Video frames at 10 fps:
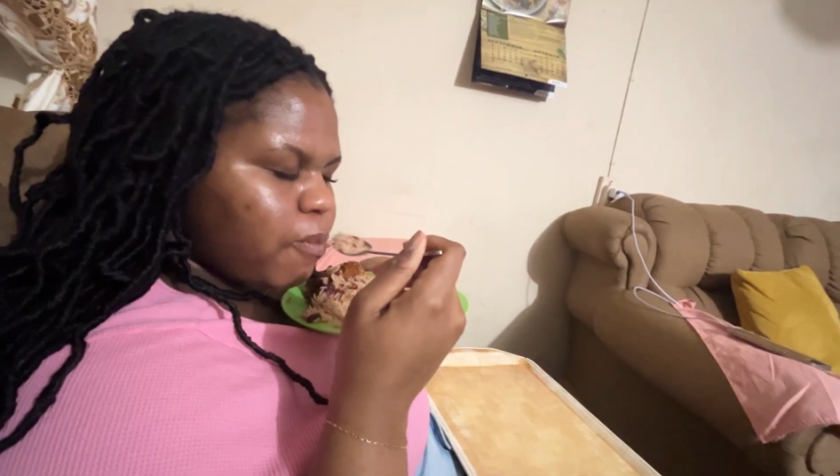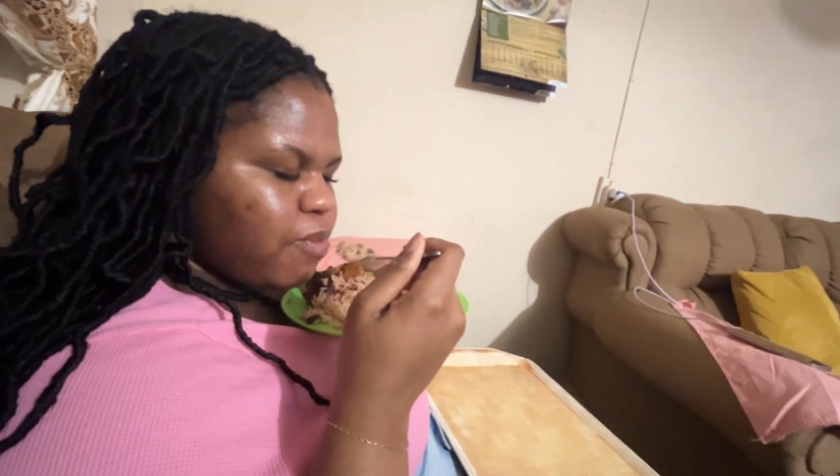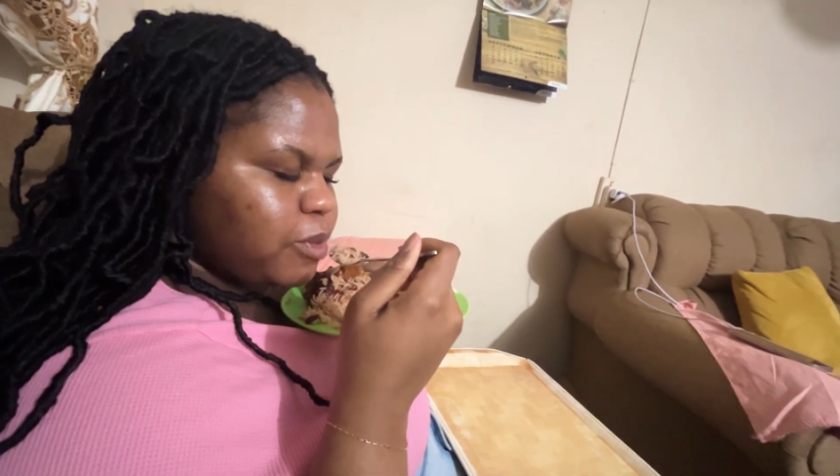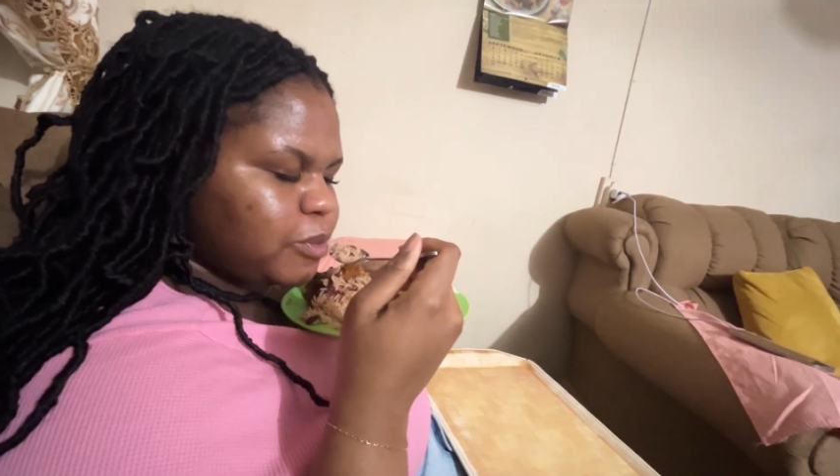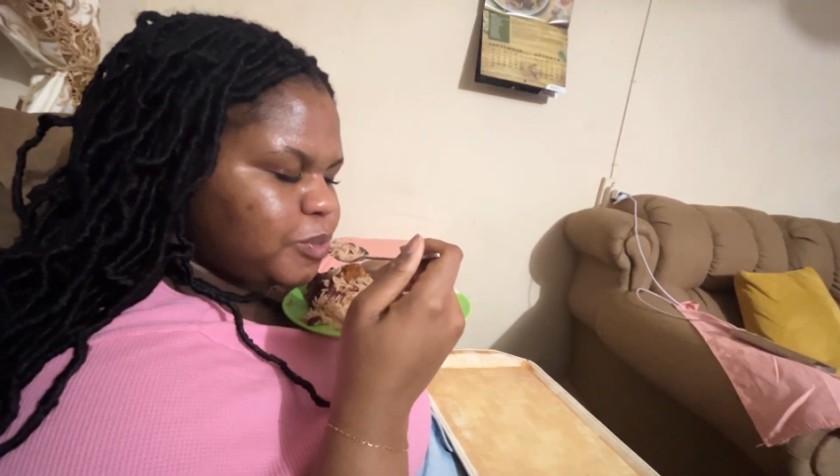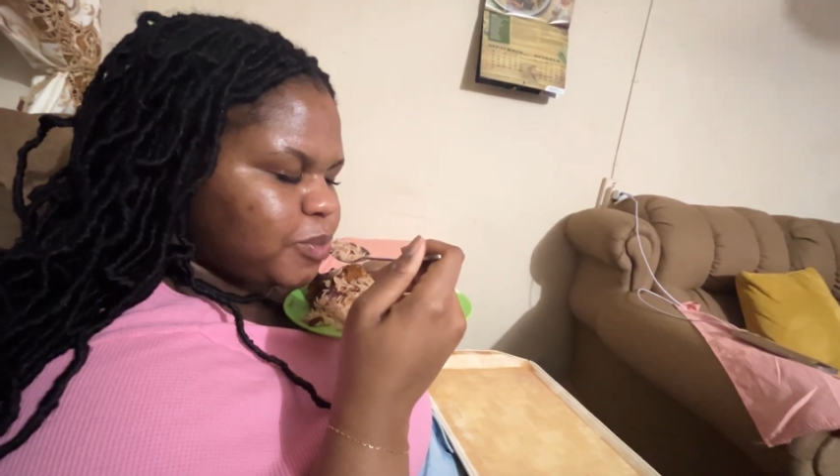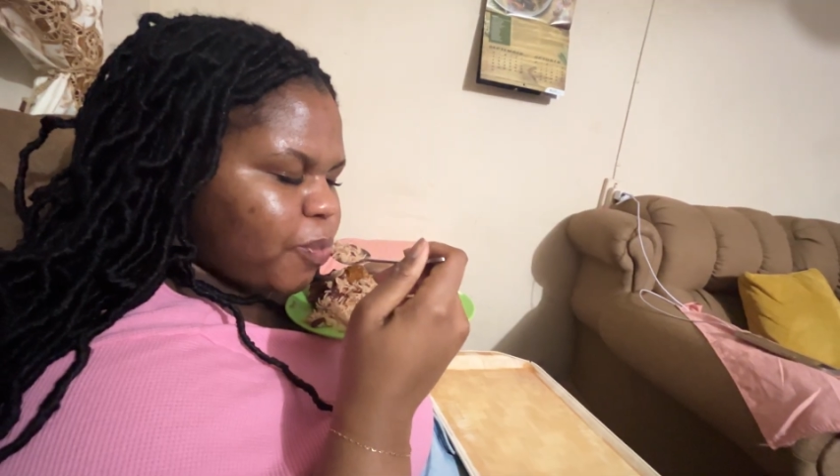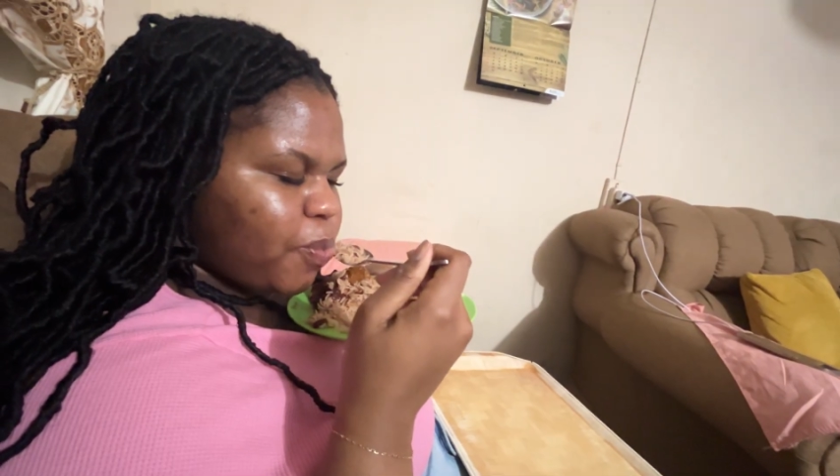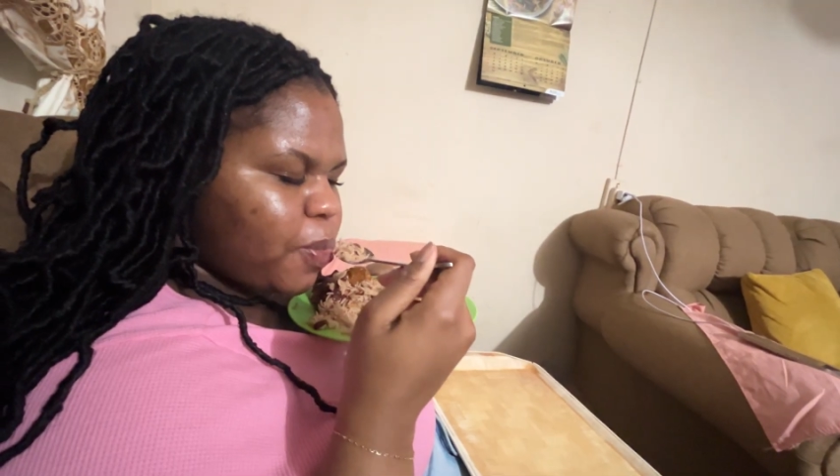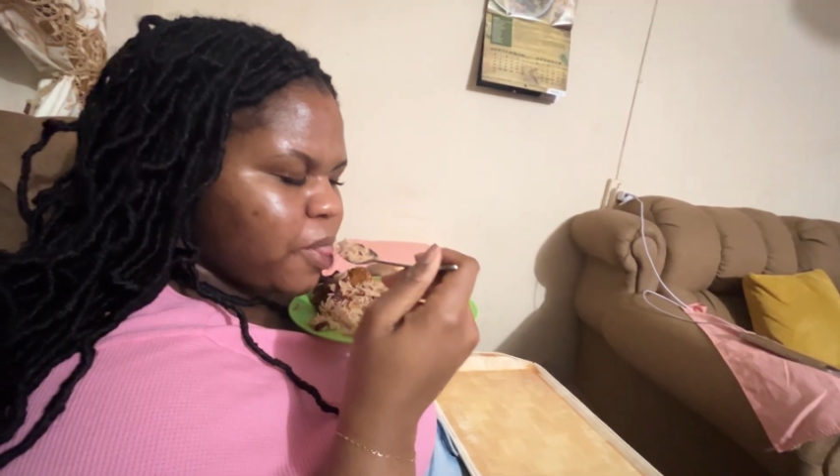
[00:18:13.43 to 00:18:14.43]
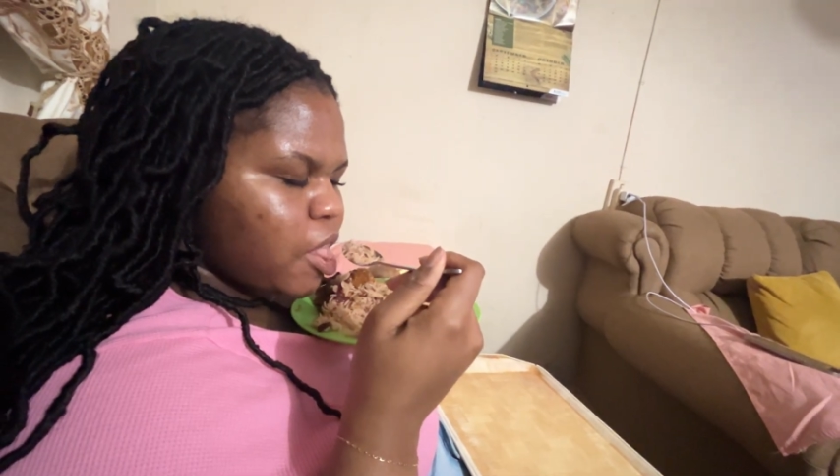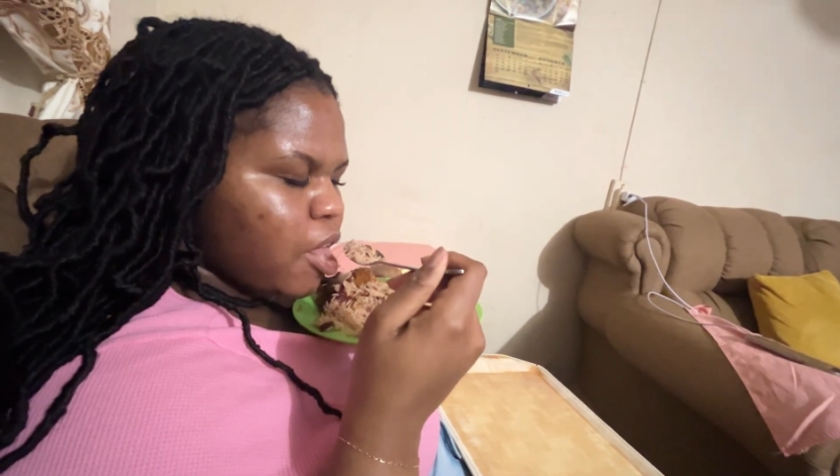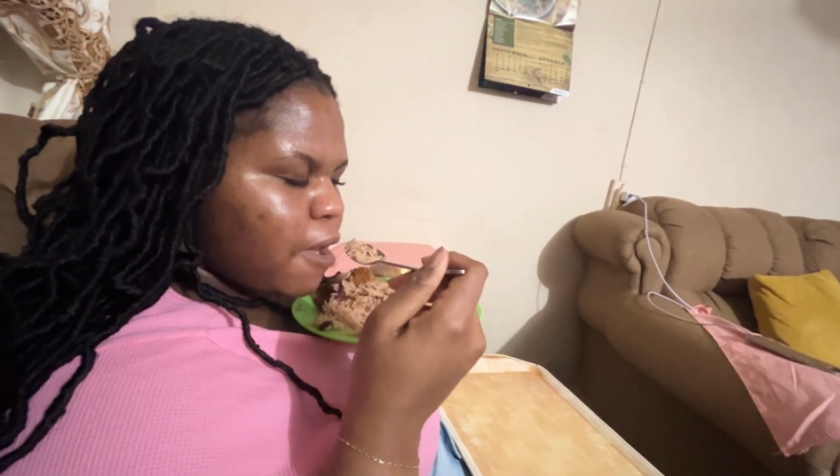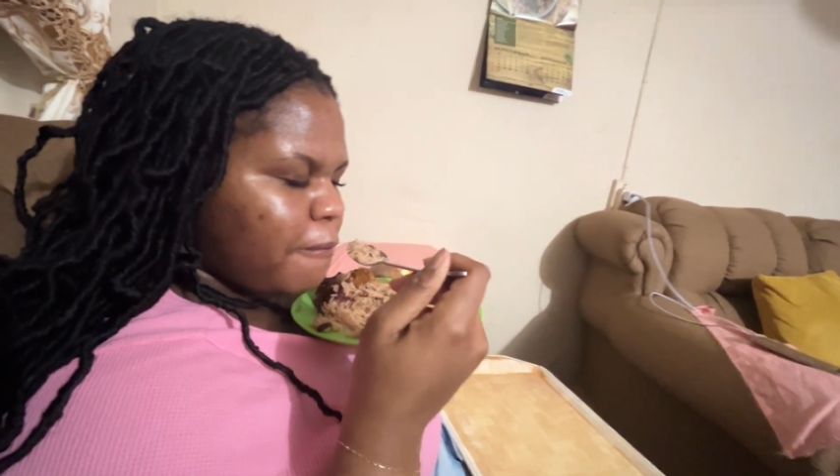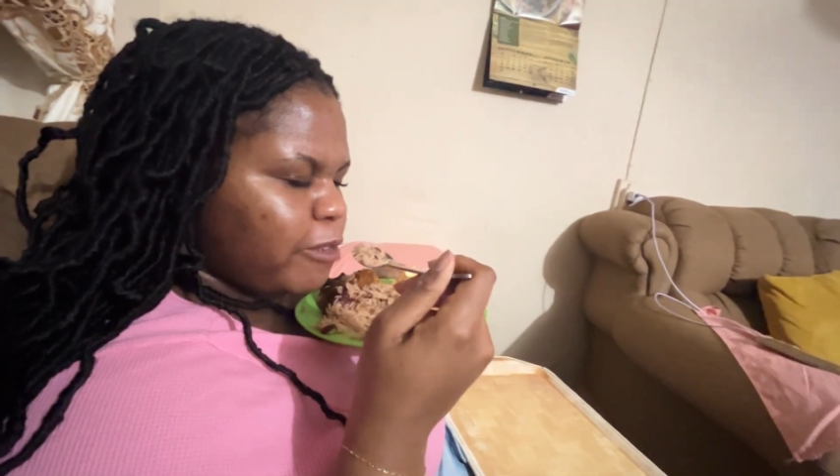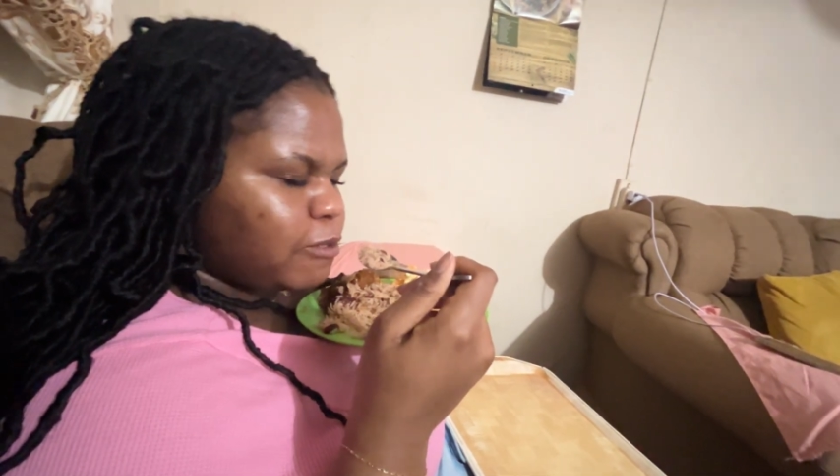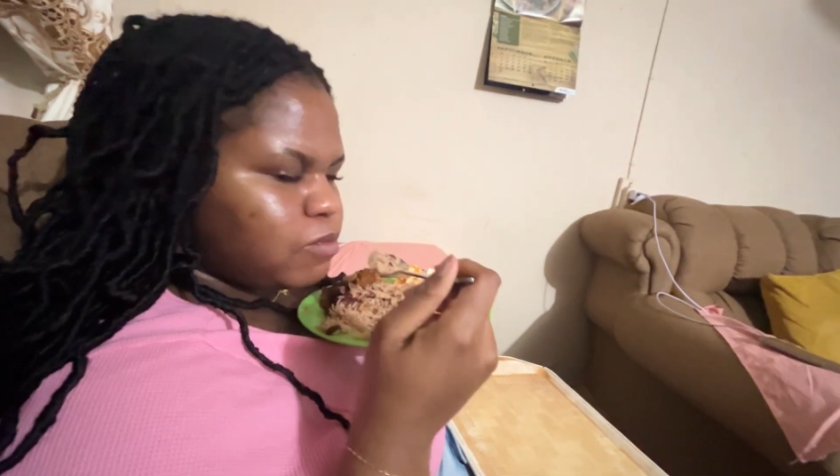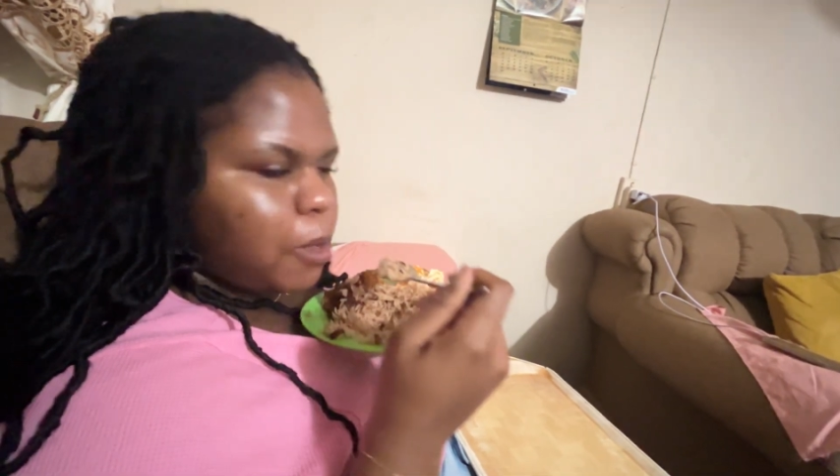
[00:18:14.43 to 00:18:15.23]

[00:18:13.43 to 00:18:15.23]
but now she's a little better.